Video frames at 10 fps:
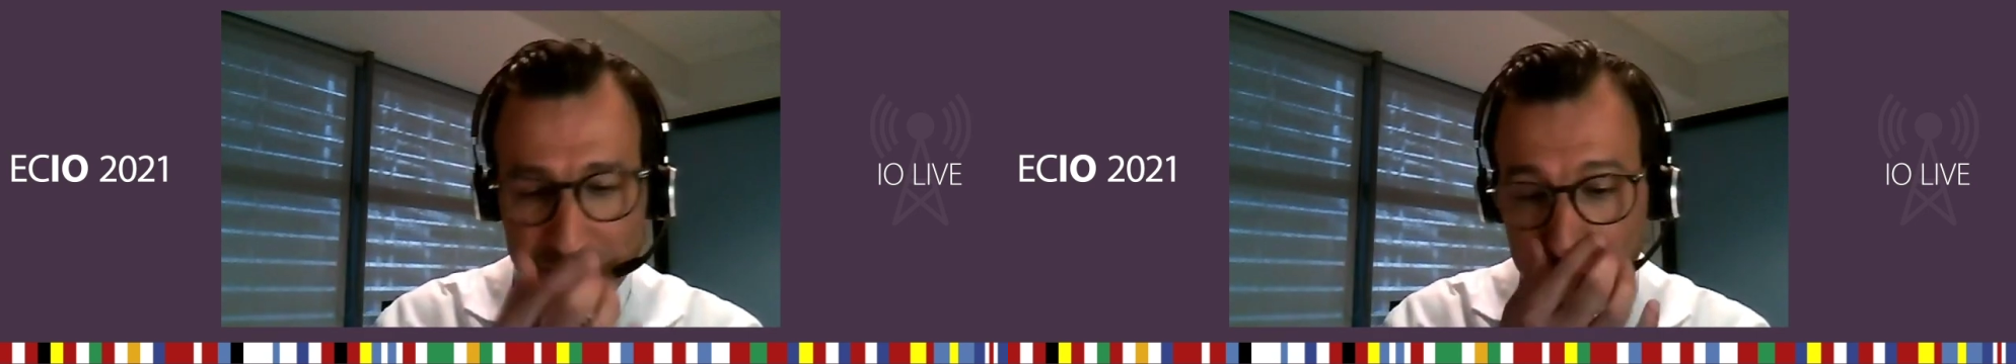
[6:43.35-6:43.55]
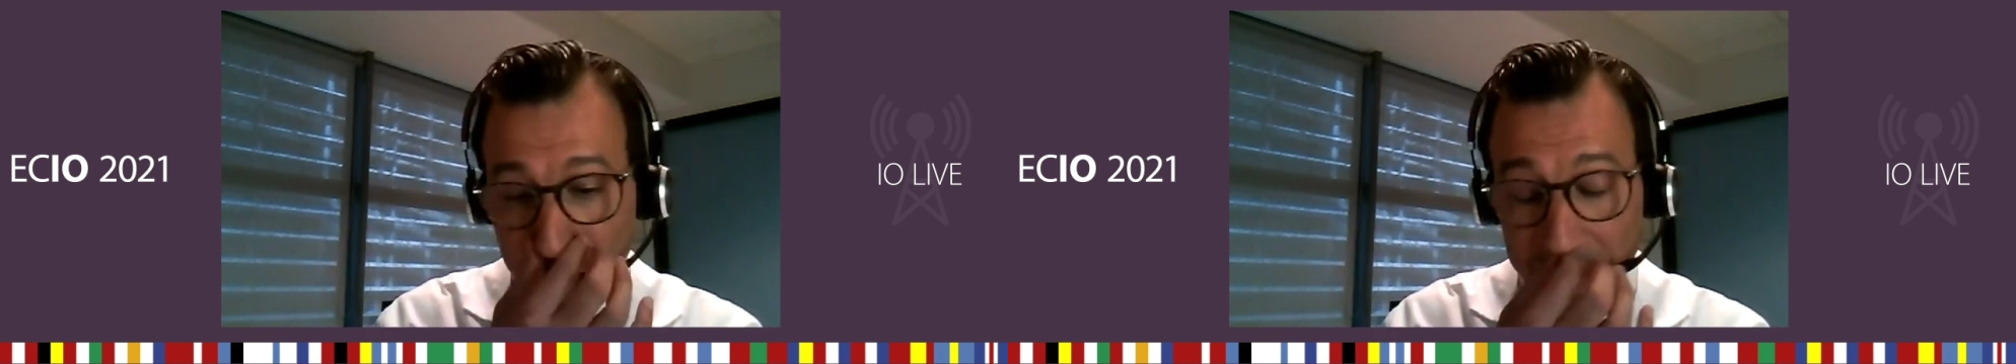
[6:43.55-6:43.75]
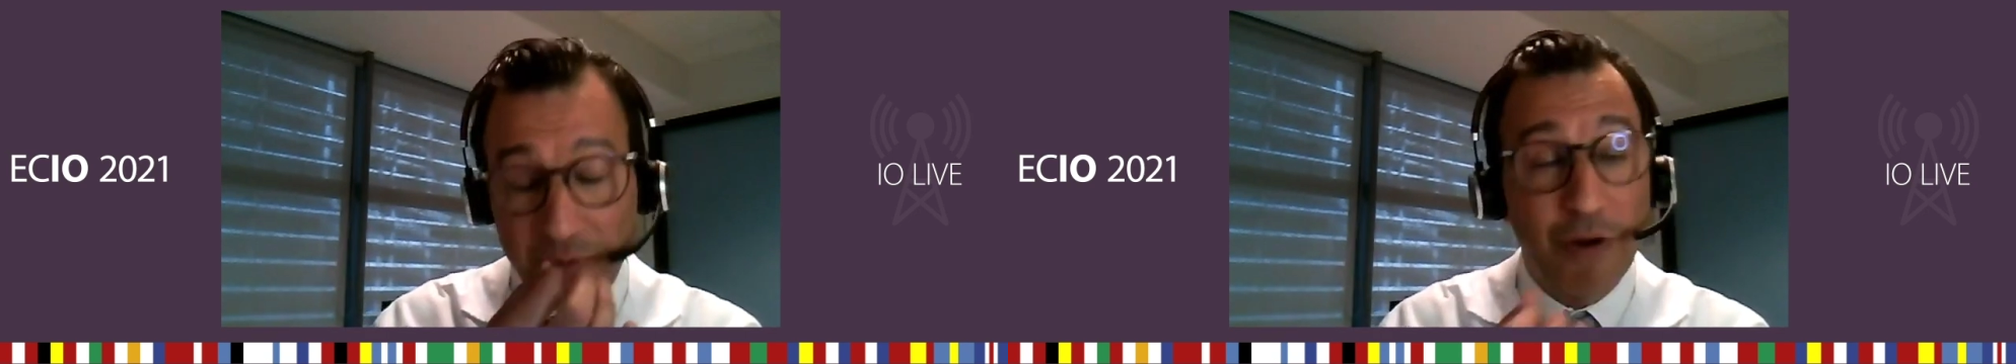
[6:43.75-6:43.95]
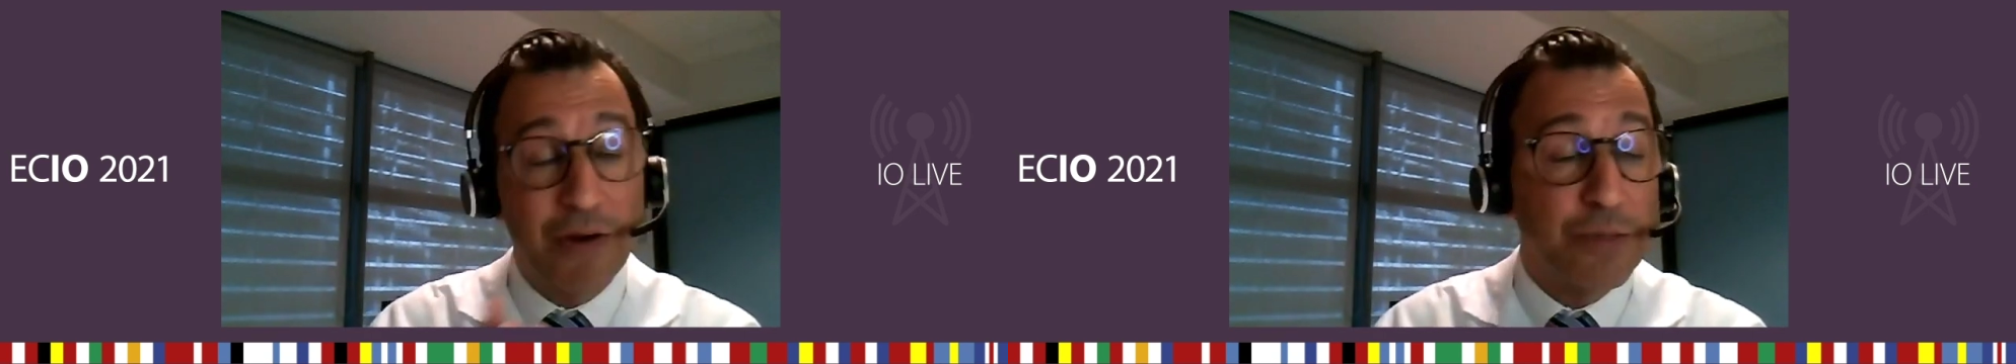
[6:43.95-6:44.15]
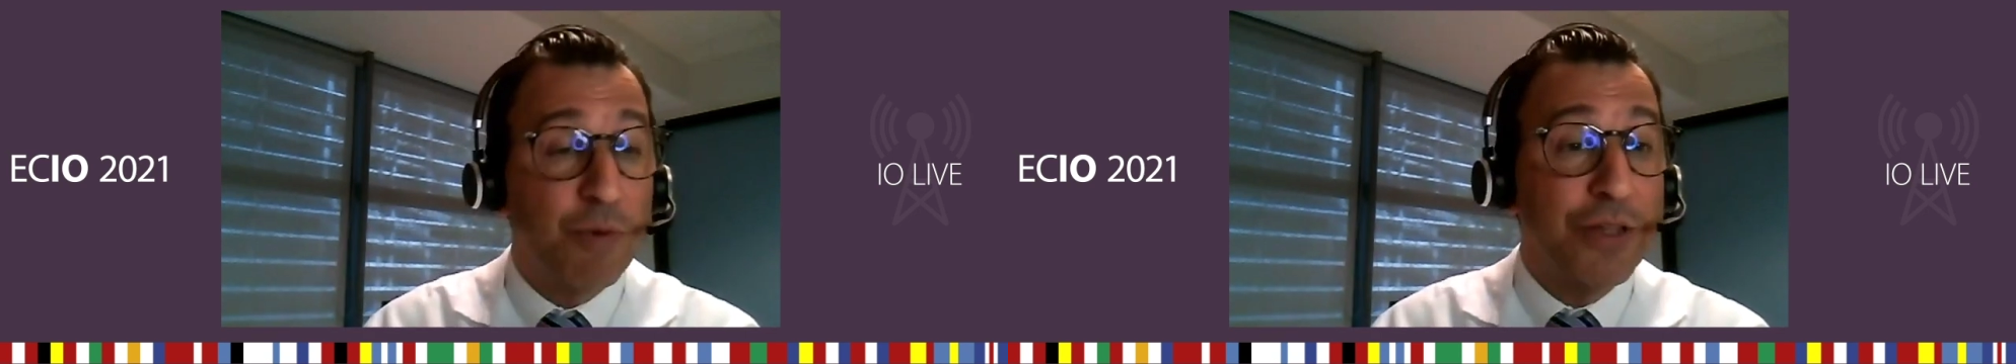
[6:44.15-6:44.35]
Some of them are
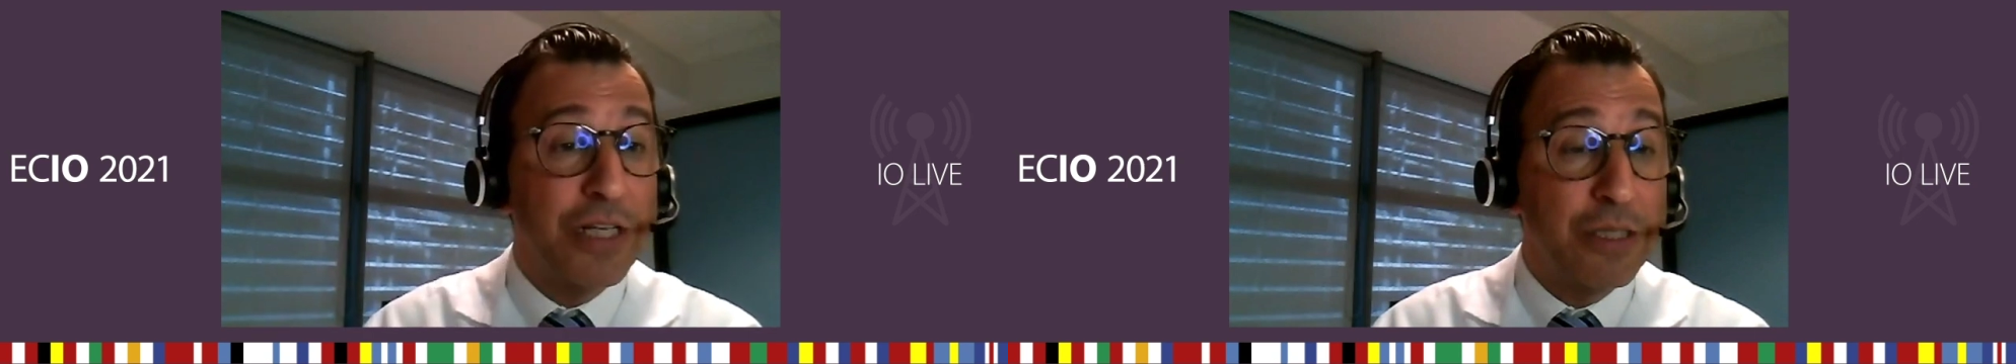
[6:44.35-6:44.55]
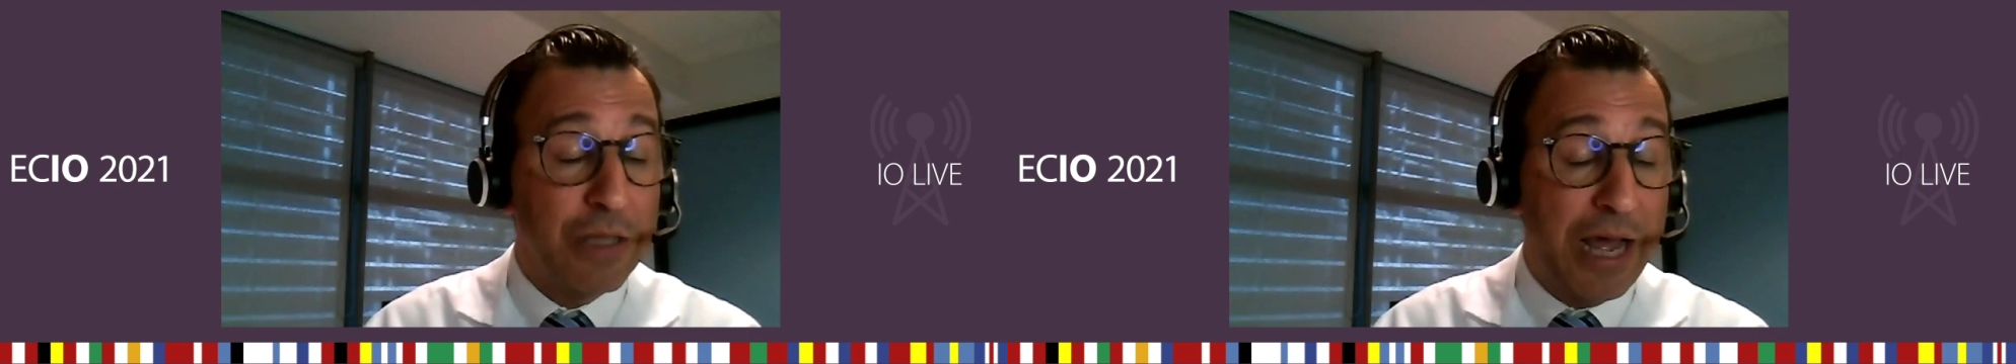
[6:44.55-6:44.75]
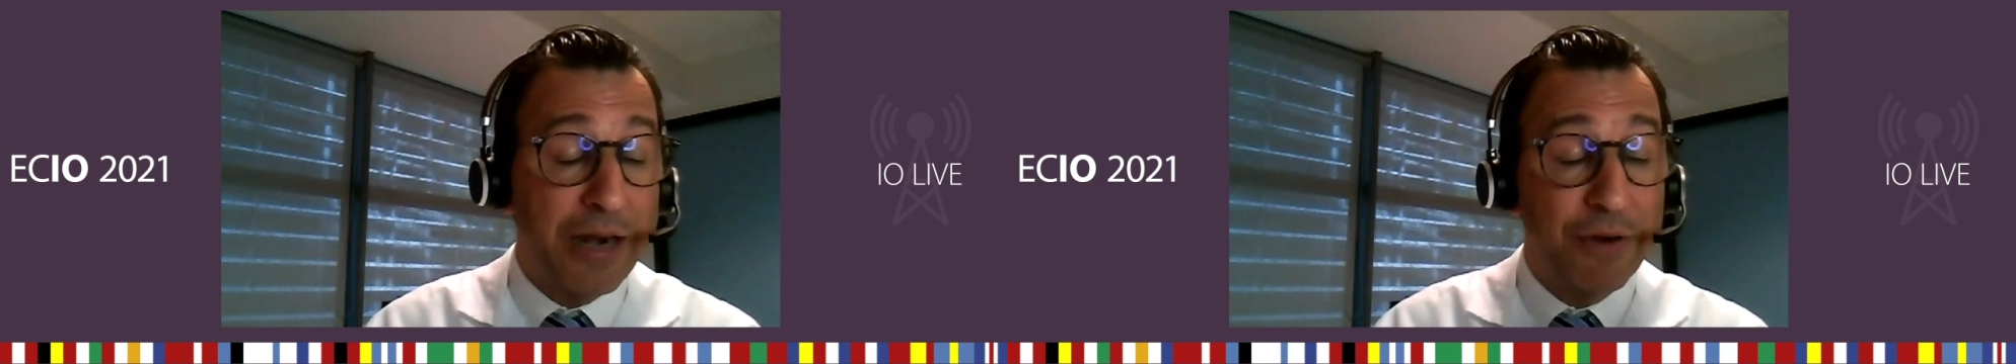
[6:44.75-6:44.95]
responding and